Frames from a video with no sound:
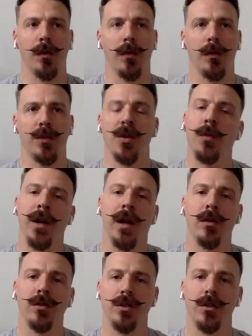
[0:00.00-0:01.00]
someone
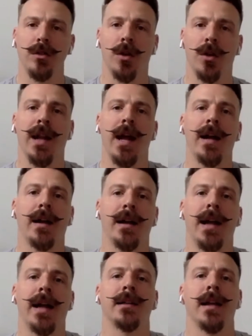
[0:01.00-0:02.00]
else, or can
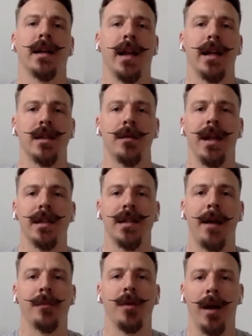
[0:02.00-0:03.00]
I dedicate some of that
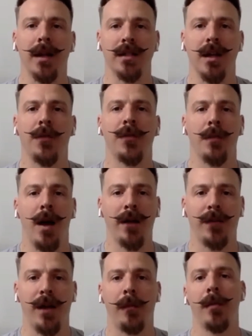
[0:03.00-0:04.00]
time to myself and my
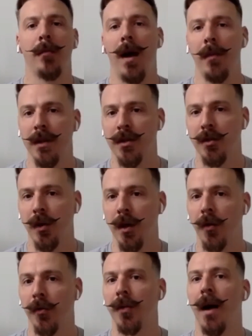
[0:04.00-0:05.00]
family and my mental
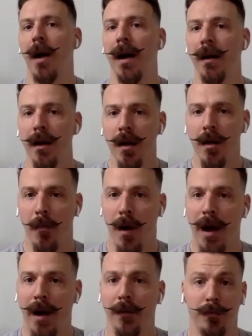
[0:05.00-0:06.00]
health and
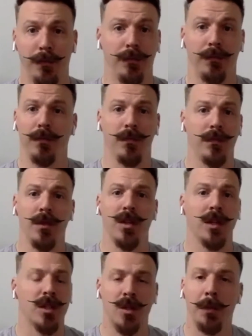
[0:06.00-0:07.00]
my
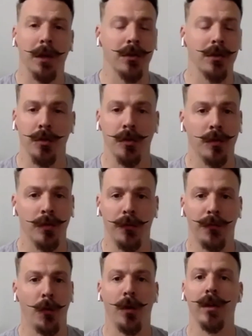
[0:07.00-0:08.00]
spiritual
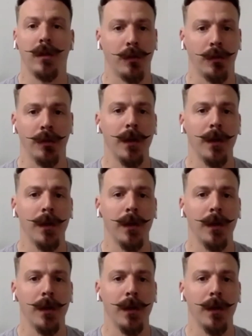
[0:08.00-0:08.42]
fortitude?